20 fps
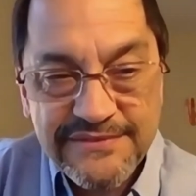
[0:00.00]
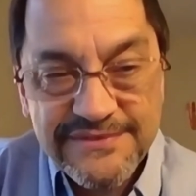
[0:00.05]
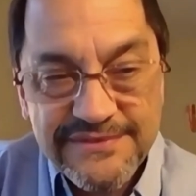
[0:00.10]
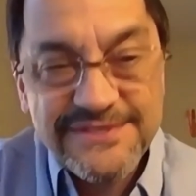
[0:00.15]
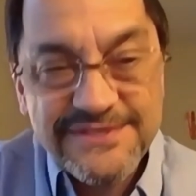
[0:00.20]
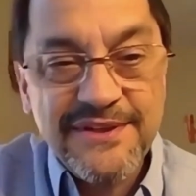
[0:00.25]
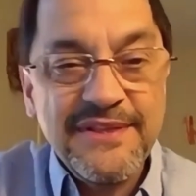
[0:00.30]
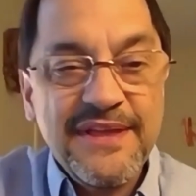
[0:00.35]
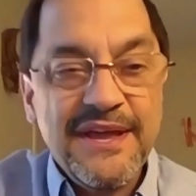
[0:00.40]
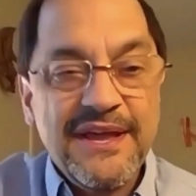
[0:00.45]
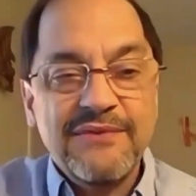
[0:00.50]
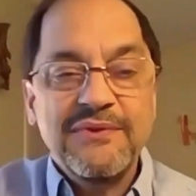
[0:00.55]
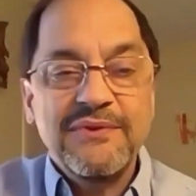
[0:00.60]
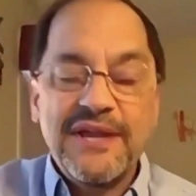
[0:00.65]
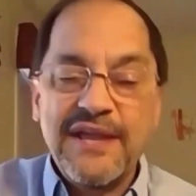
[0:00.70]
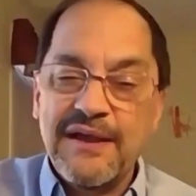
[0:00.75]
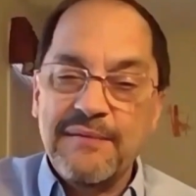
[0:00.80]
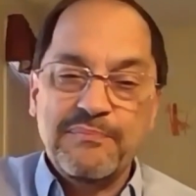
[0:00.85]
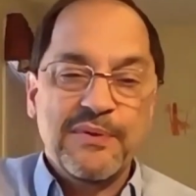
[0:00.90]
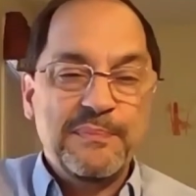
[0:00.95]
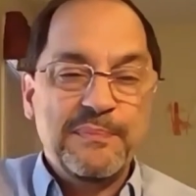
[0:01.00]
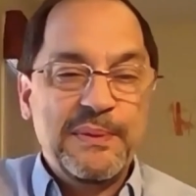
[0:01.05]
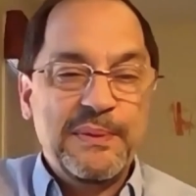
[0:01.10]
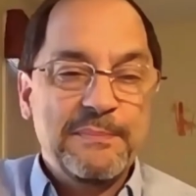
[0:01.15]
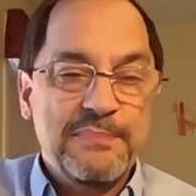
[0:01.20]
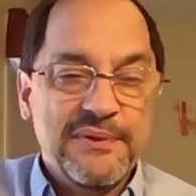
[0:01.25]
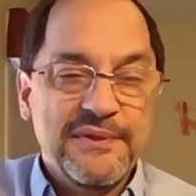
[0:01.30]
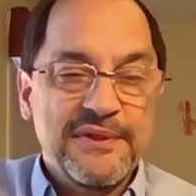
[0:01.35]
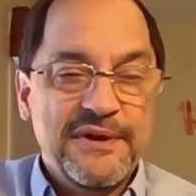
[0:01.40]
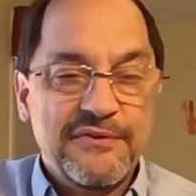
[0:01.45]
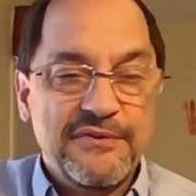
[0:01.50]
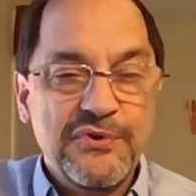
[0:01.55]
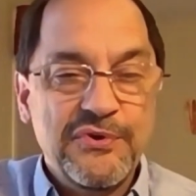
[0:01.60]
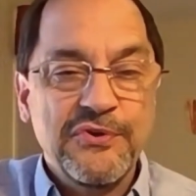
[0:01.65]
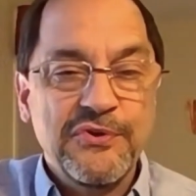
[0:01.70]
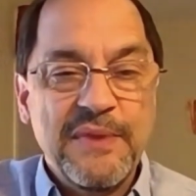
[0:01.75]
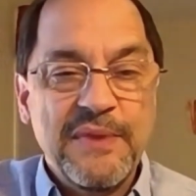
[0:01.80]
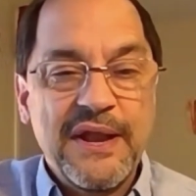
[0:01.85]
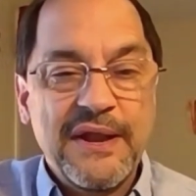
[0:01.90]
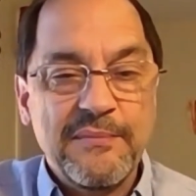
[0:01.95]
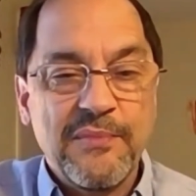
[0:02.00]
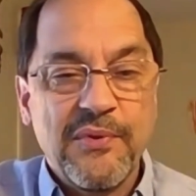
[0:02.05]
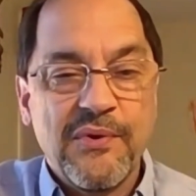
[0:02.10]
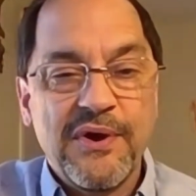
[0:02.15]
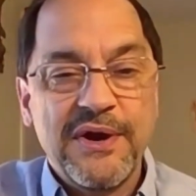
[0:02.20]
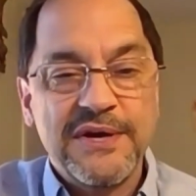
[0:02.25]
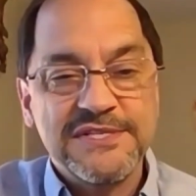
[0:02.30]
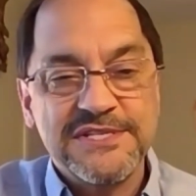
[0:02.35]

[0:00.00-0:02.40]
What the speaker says: So we can't put people in a room anymore.